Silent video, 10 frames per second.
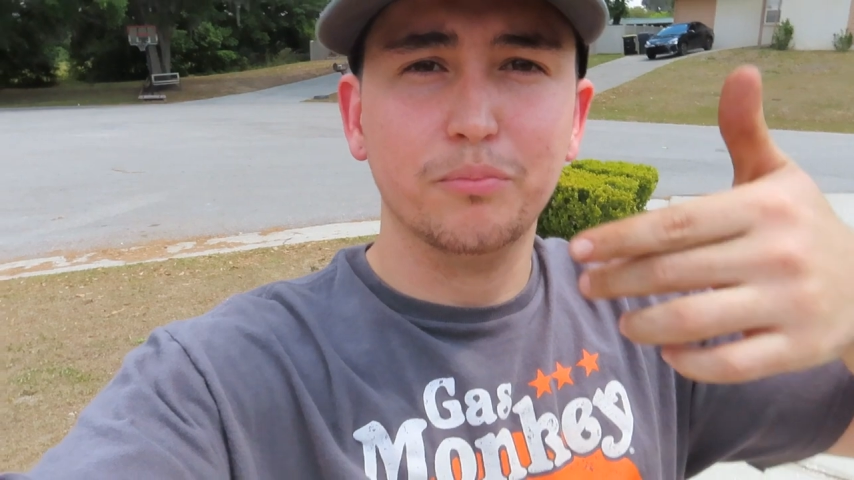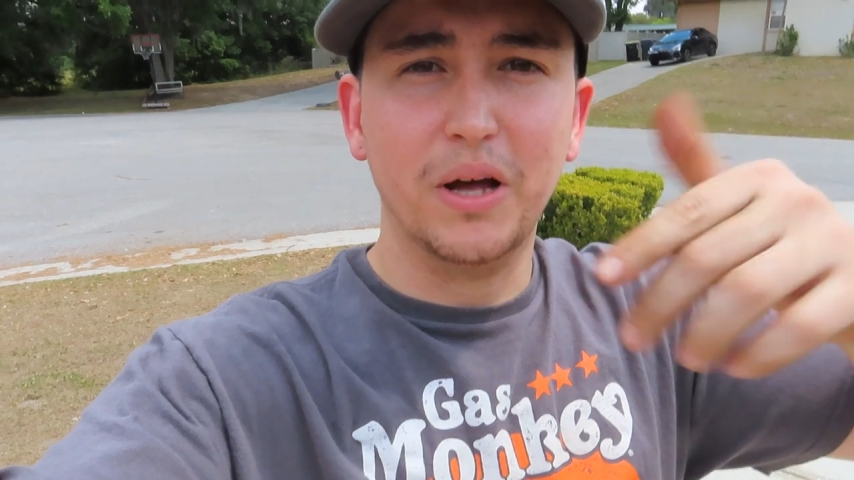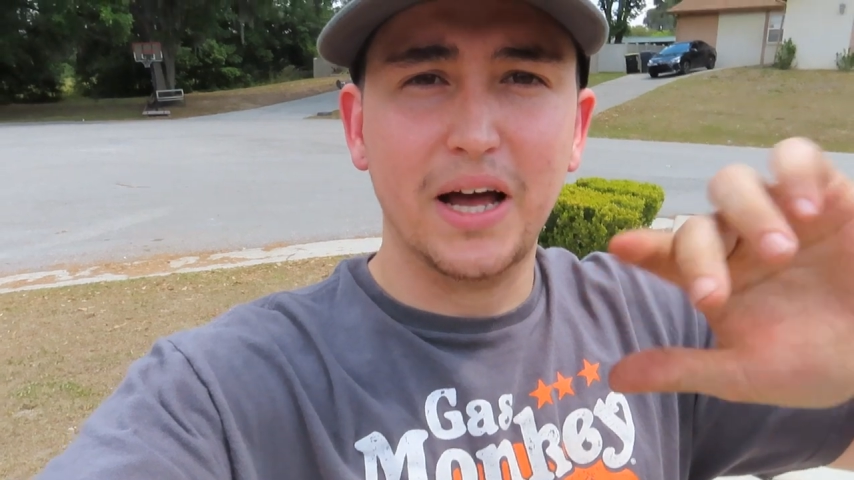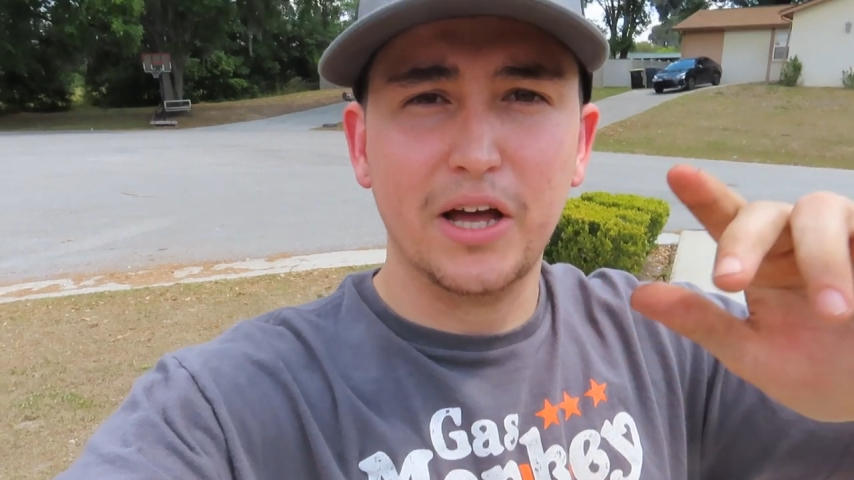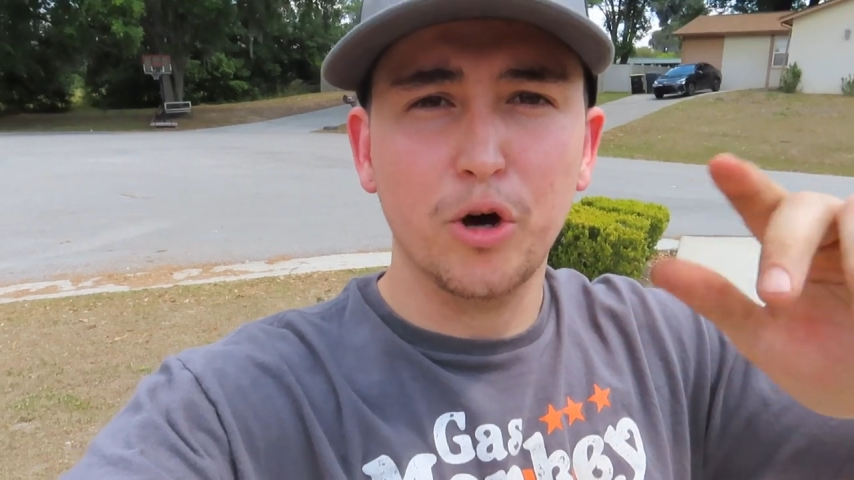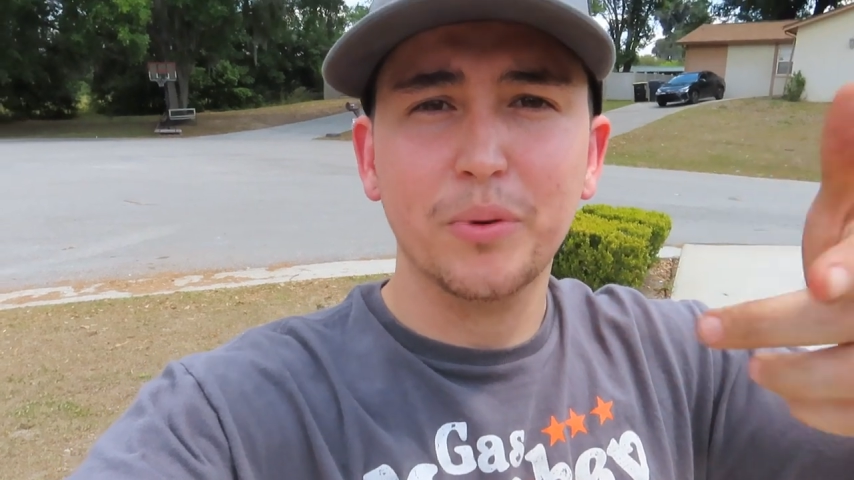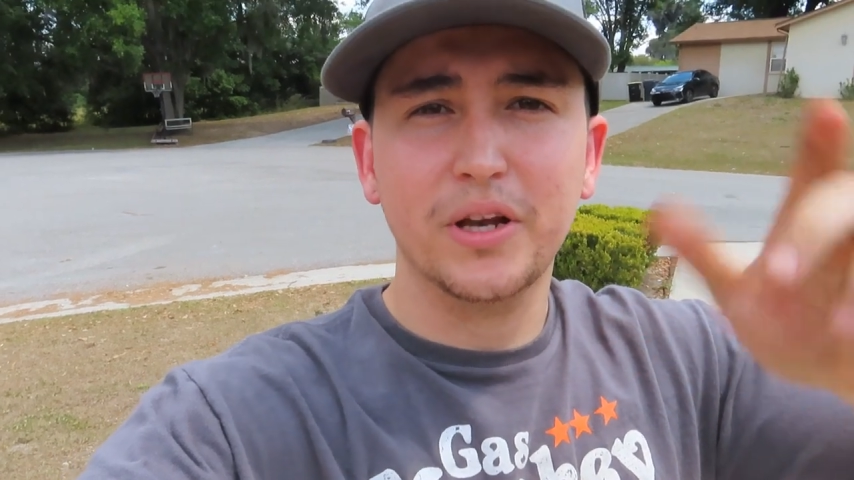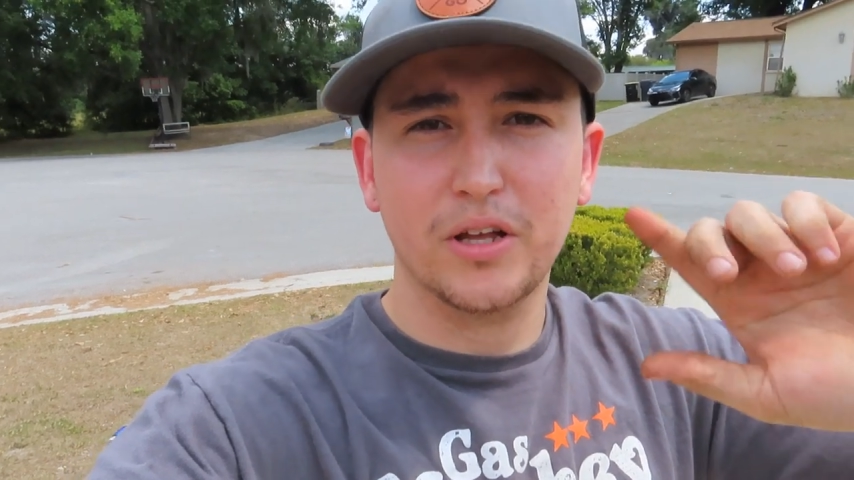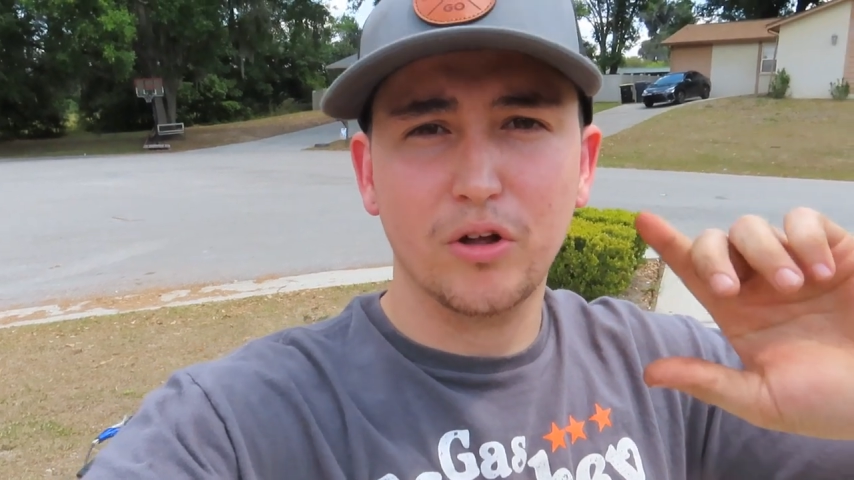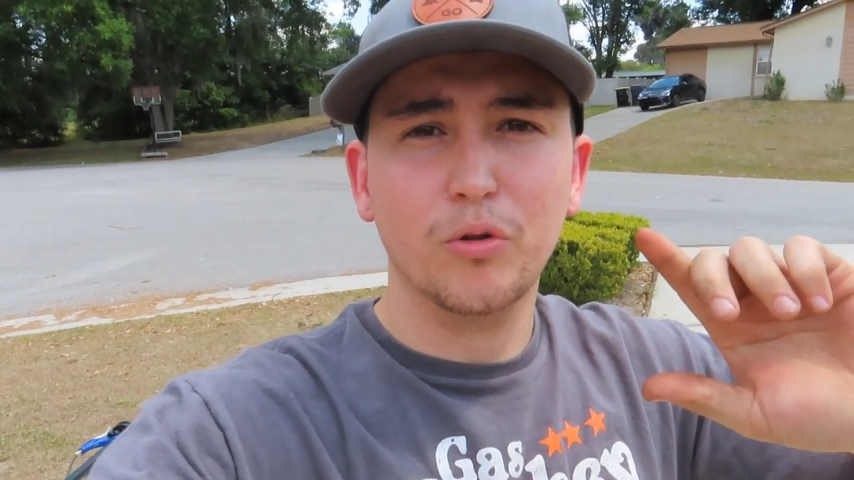but I opened
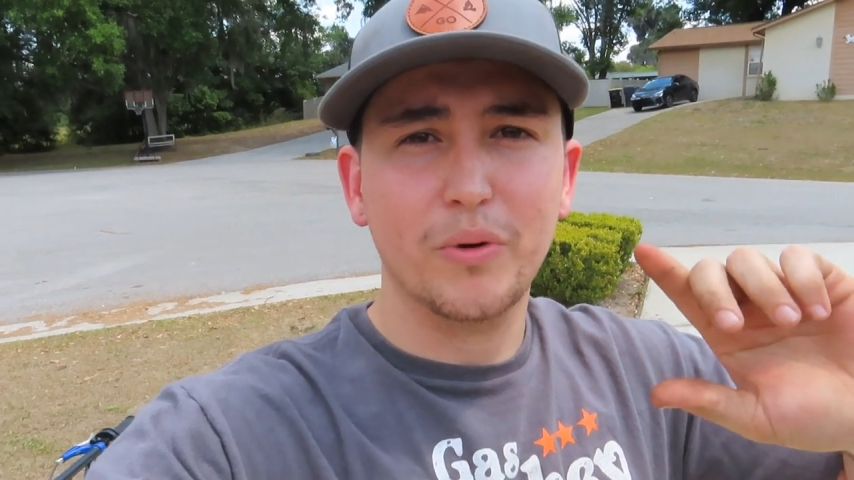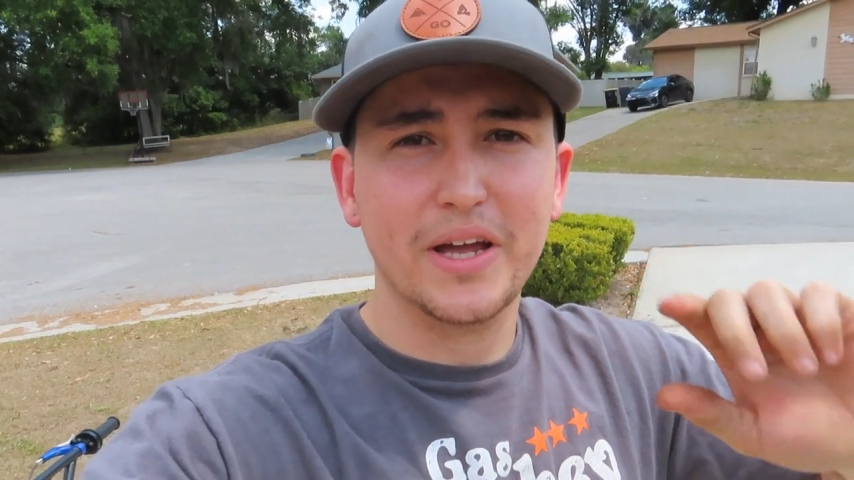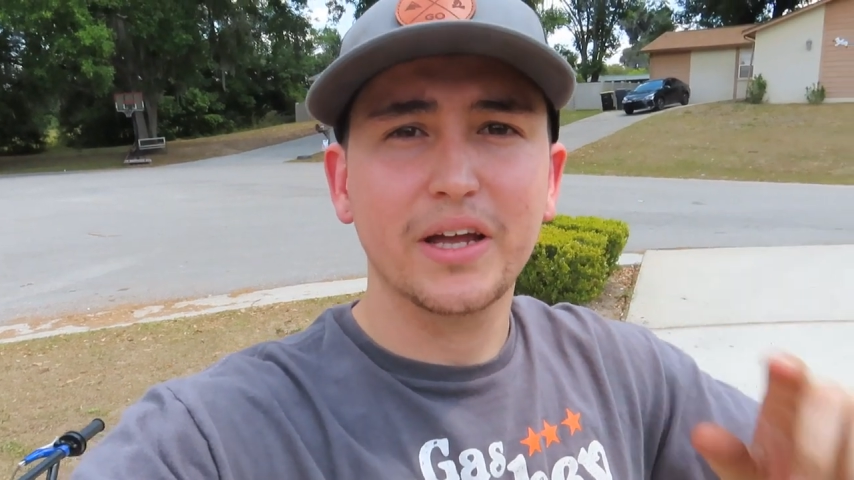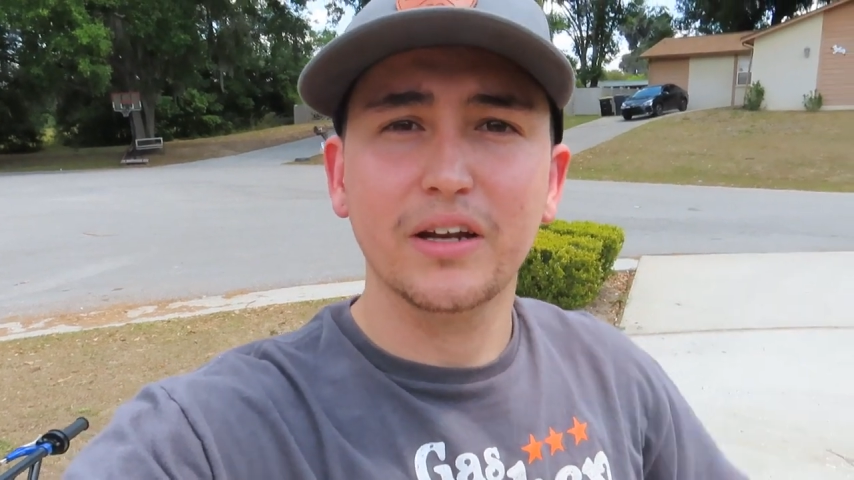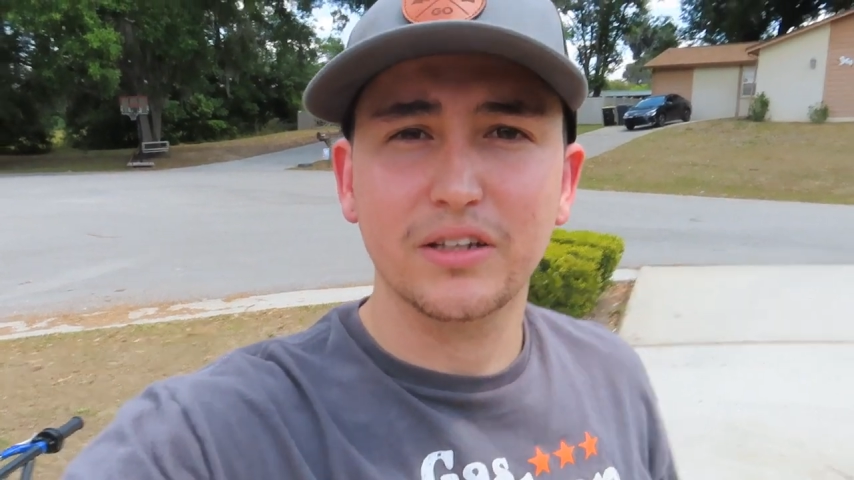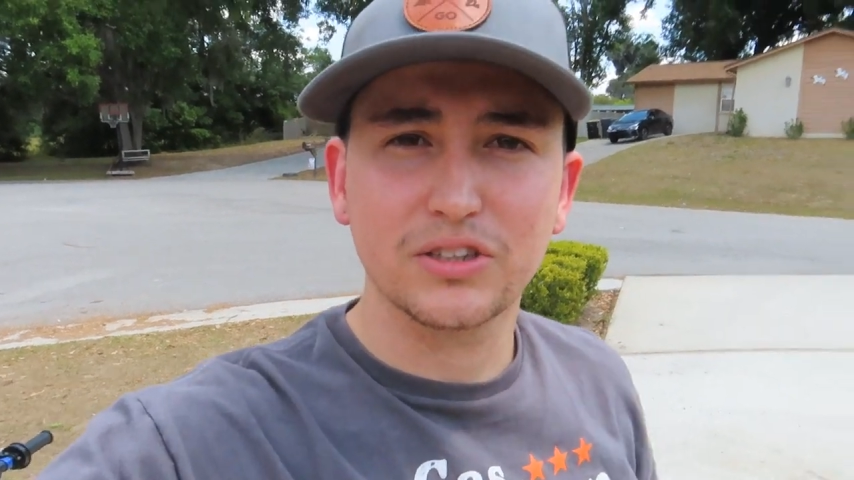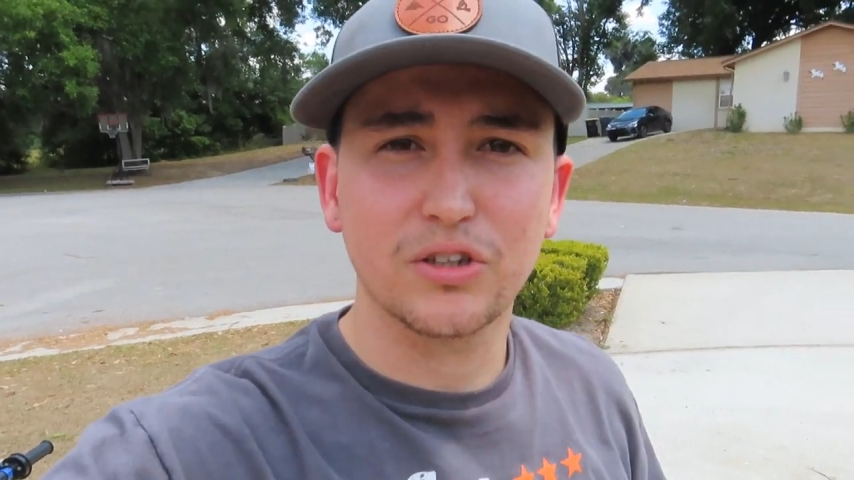it all the way and it